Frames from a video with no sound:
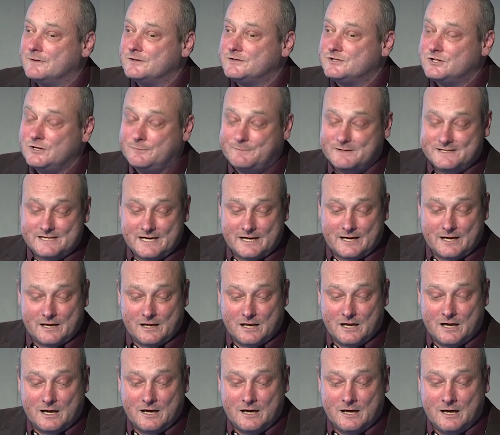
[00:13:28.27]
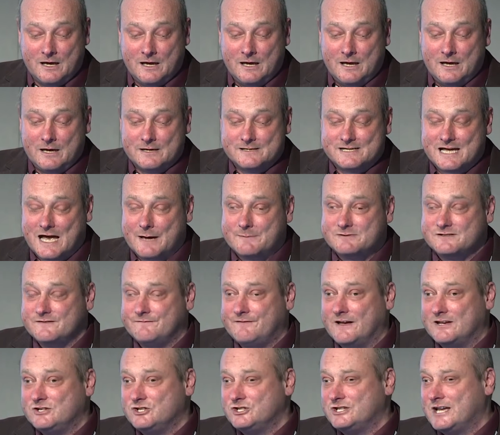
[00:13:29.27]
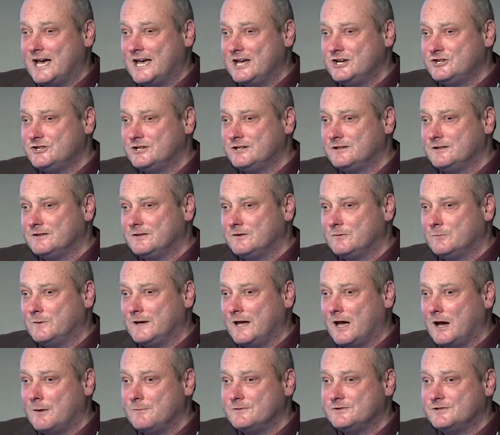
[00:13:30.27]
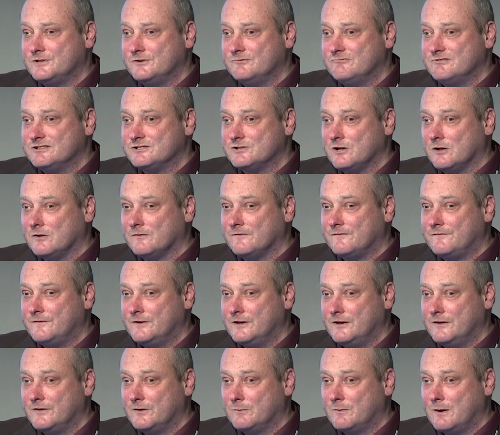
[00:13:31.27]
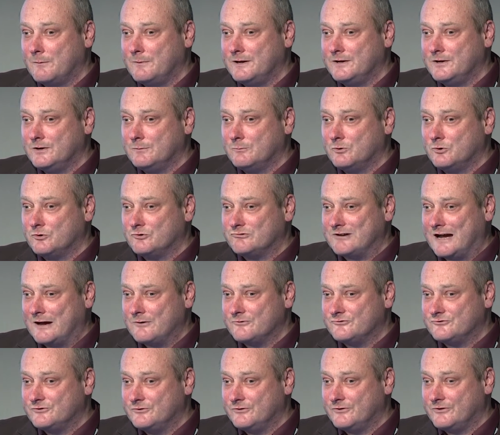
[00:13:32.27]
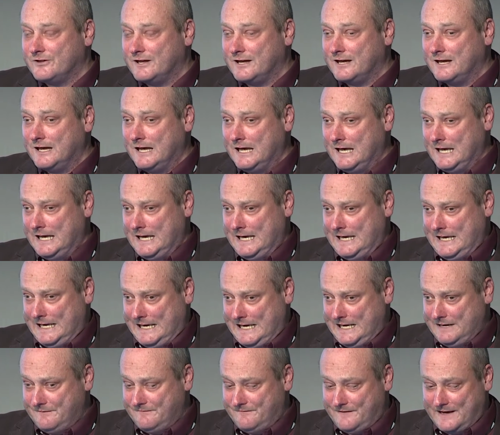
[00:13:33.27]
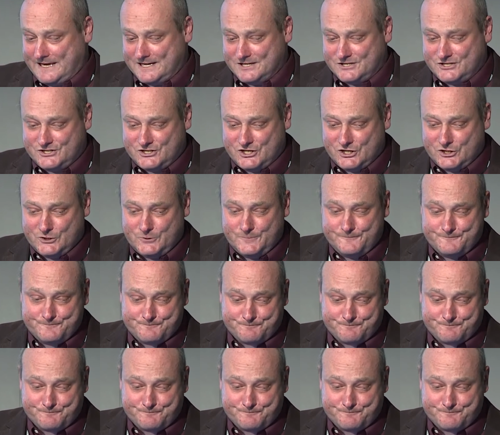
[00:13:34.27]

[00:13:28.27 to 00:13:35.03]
two particular types of vegetation that we hope to resolve further when we do more ground truthing in phase 2.